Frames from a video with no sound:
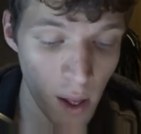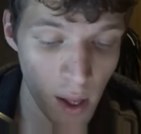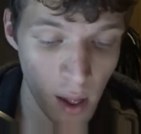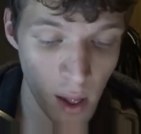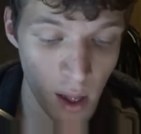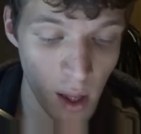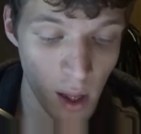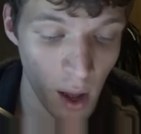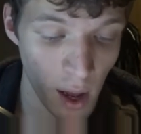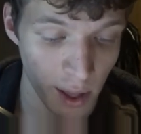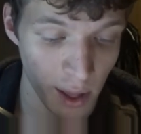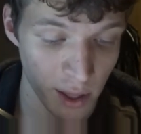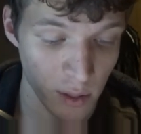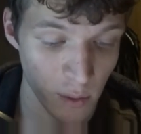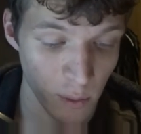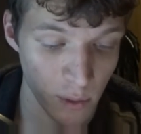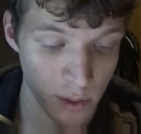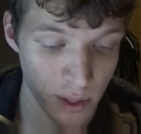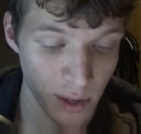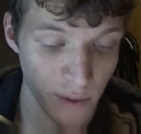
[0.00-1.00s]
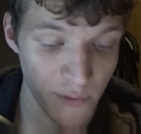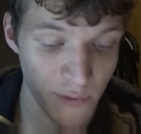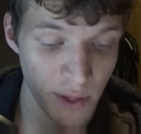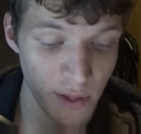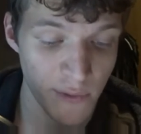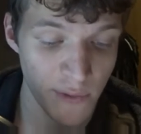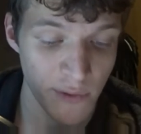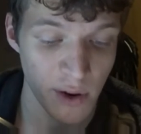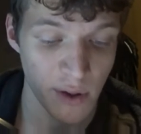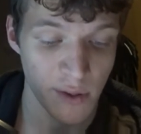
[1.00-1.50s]
I thought if this video
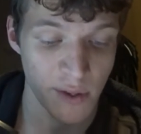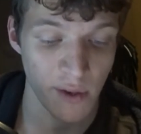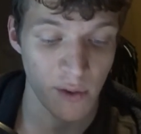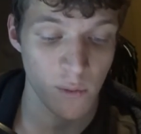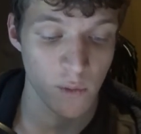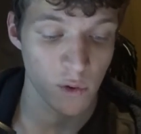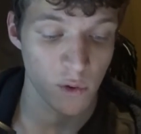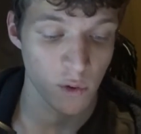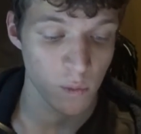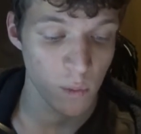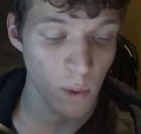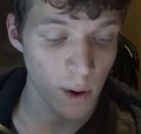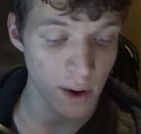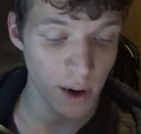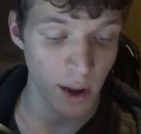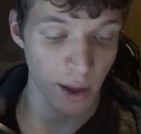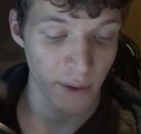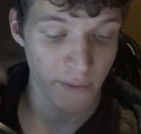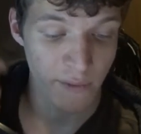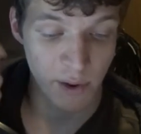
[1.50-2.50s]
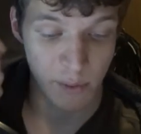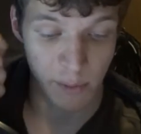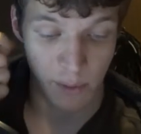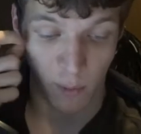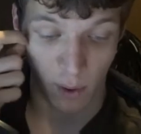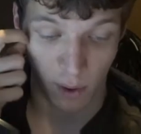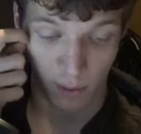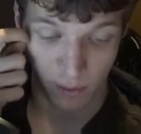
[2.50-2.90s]
saves just one life, it'll be worth it,